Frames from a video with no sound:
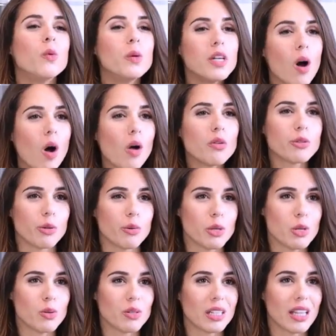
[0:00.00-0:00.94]
We also
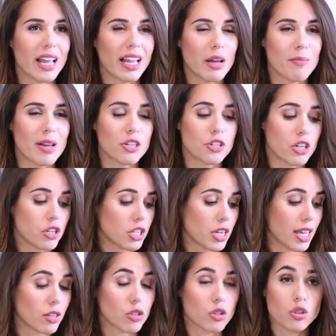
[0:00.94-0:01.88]
use it, like I mentioned,
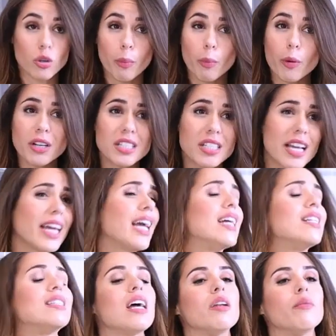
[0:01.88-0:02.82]
to answer support tickets